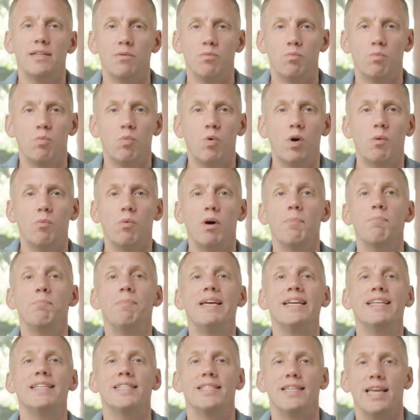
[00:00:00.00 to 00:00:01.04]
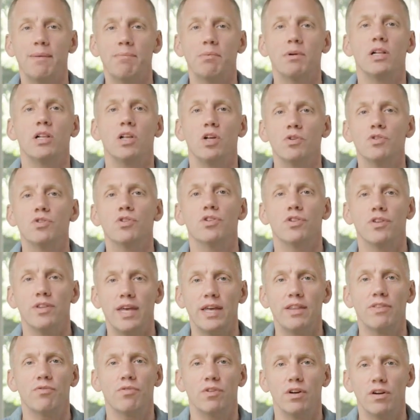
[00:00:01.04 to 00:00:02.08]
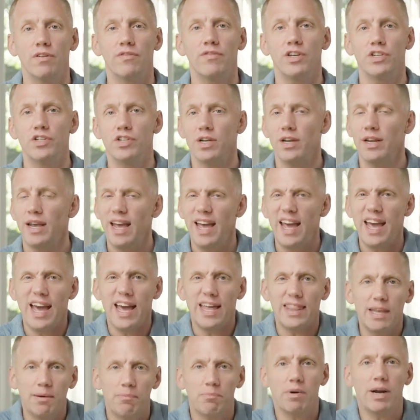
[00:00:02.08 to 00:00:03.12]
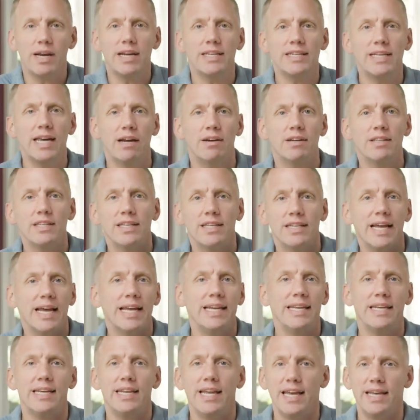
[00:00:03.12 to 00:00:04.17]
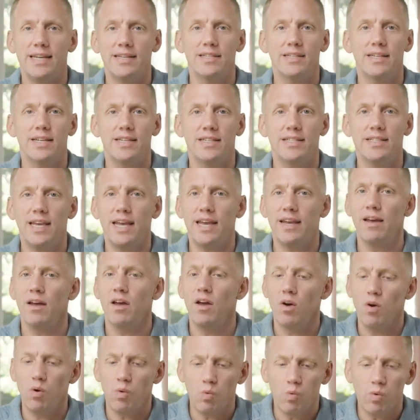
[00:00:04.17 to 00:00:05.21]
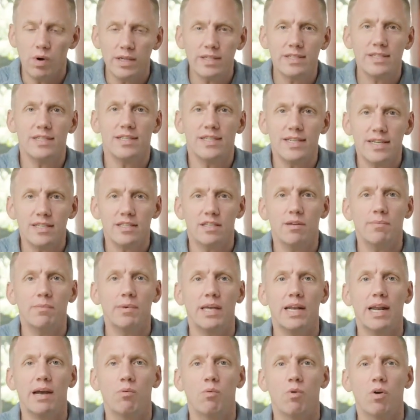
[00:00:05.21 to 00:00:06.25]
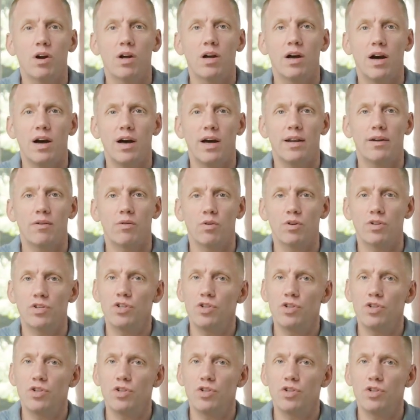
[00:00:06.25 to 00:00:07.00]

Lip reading: one big step closer to that 3-year vision, and then break it down into 90 days and say, what system can I work on or